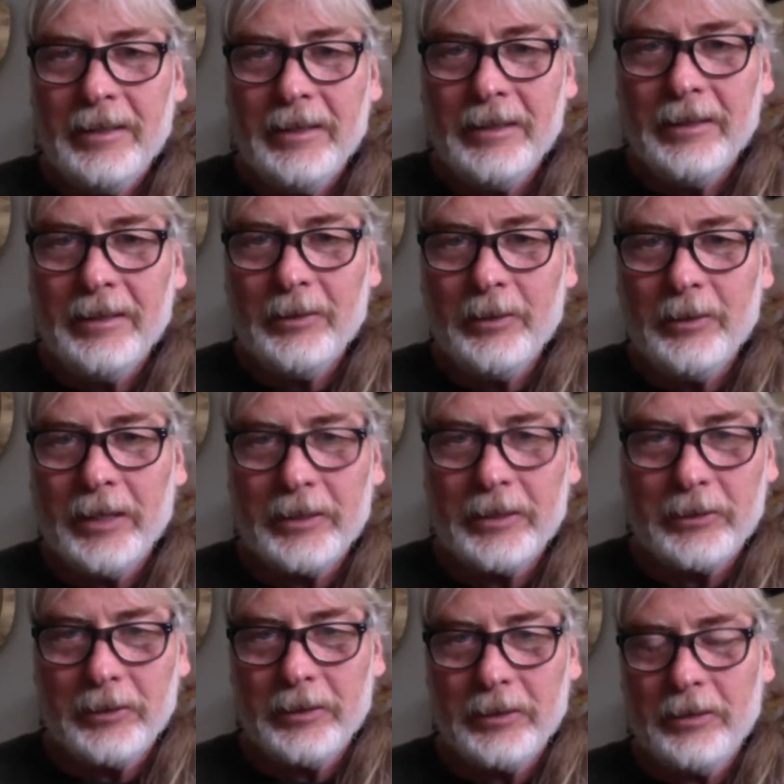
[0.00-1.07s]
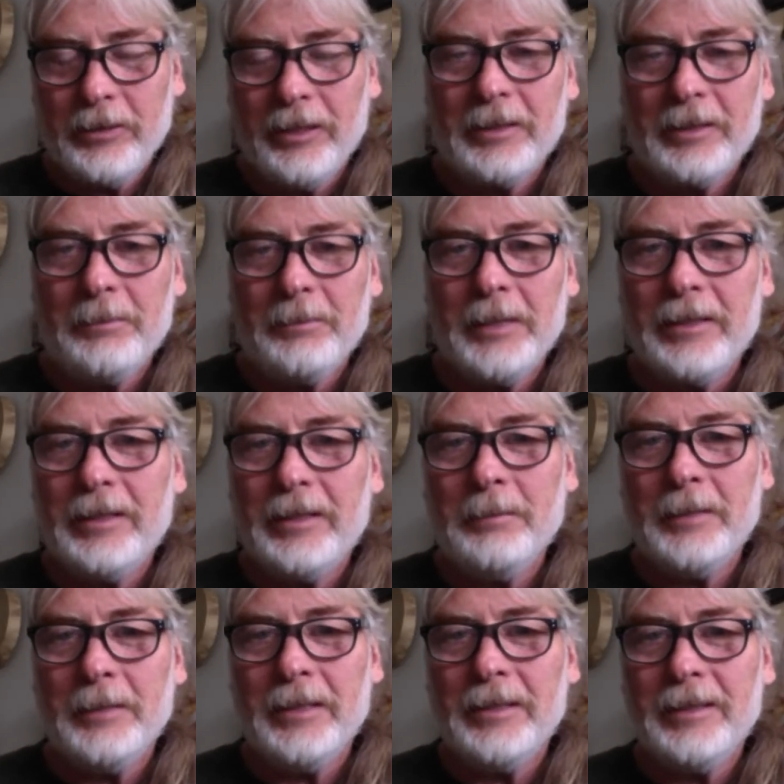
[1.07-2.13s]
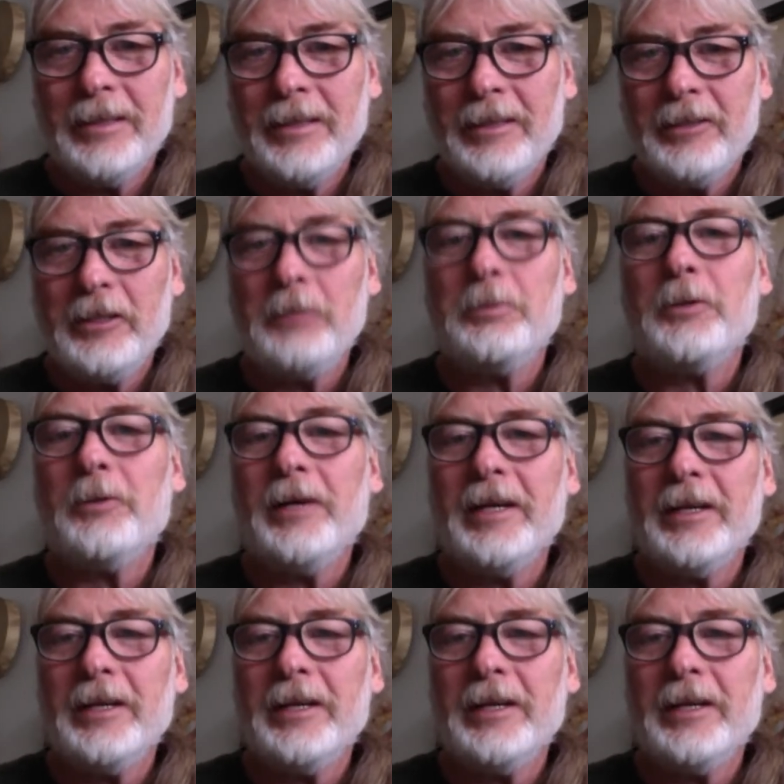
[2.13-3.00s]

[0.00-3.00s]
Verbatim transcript: uh, or actually talked about him in, in a deeper way